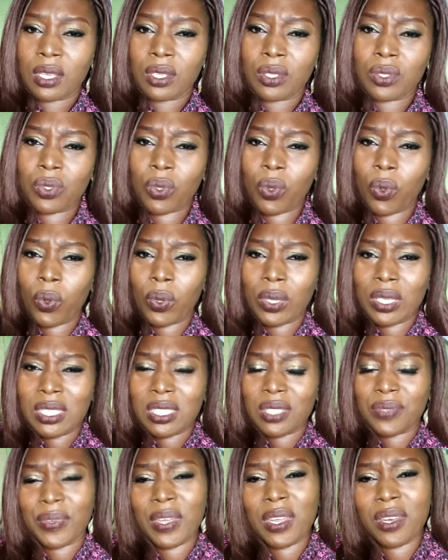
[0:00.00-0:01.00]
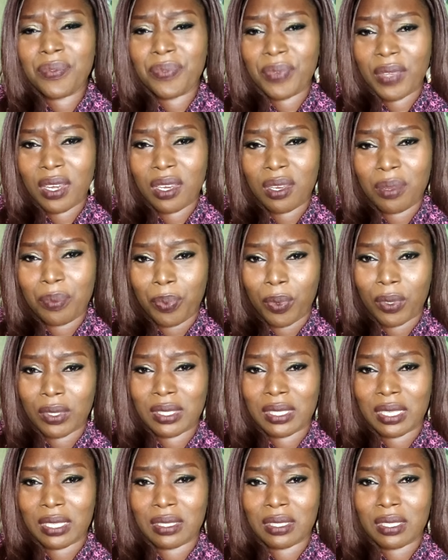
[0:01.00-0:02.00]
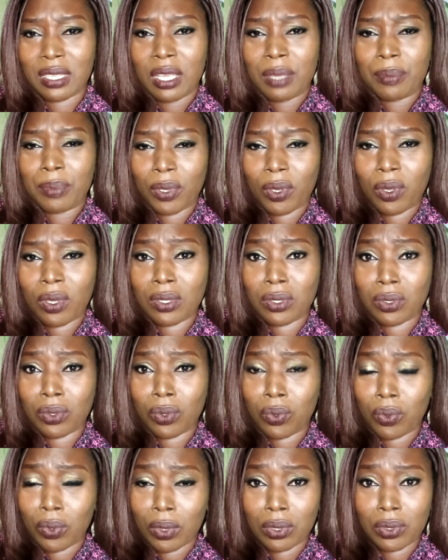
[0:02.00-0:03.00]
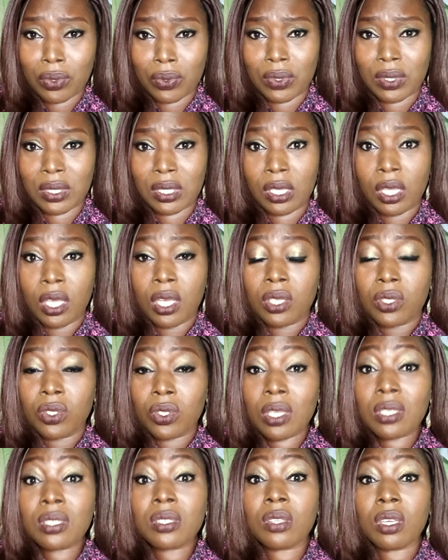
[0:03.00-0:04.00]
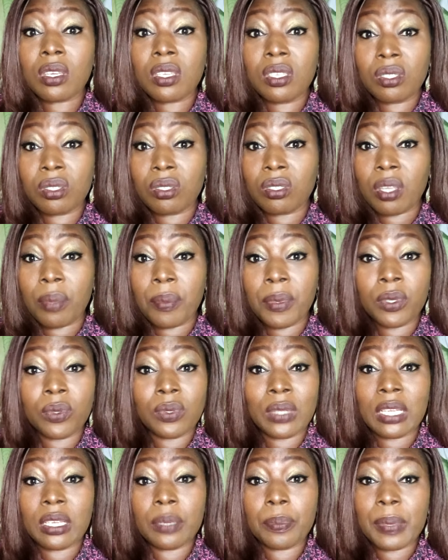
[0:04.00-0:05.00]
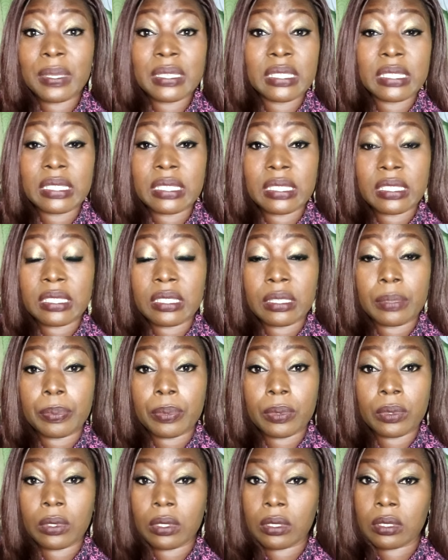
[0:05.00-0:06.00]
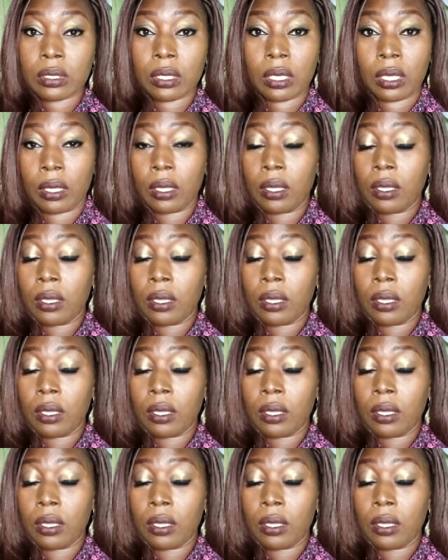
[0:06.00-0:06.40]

so it's very very important because they want to see just talking to somebody without the person seeing the product uh,